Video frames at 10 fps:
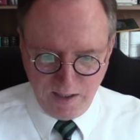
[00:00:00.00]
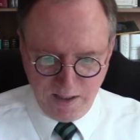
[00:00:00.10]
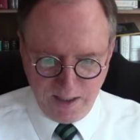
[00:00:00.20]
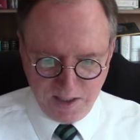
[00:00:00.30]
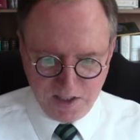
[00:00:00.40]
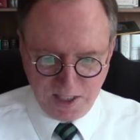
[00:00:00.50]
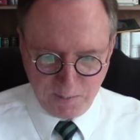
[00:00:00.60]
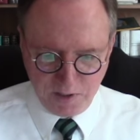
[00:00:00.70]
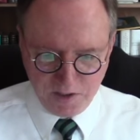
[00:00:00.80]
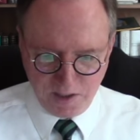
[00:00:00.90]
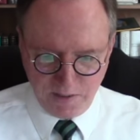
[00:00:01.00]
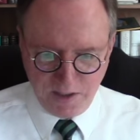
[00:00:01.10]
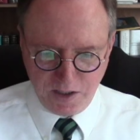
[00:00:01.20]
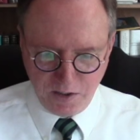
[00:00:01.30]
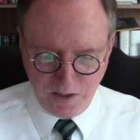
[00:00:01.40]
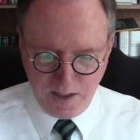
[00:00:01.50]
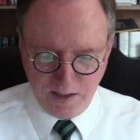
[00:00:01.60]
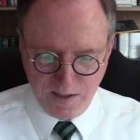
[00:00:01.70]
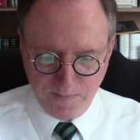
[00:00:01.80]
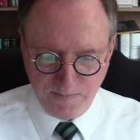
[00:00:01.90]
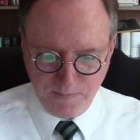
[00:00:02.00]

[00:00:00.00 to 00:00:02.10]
than acceptance of a creed.